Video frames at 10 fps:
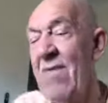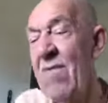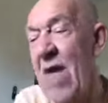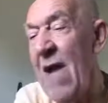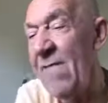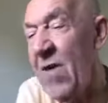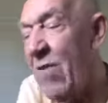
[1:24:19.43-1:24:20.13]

We have to